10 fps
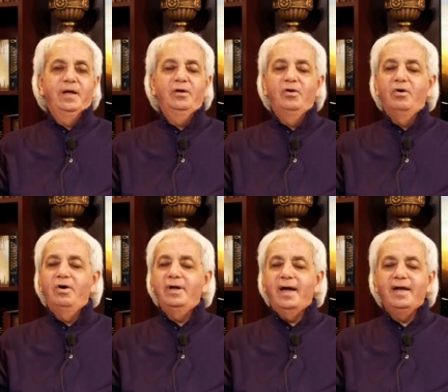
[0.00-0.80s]

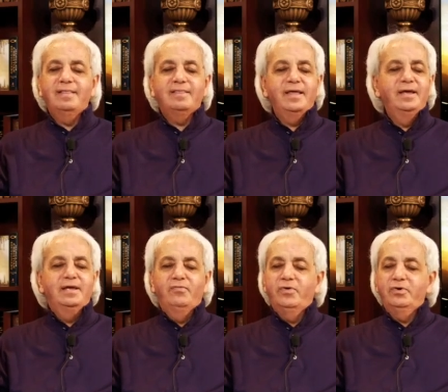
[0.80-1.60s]
Lord, I
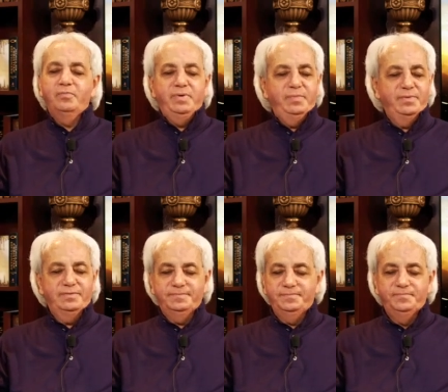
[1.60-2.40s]
thank you for your people.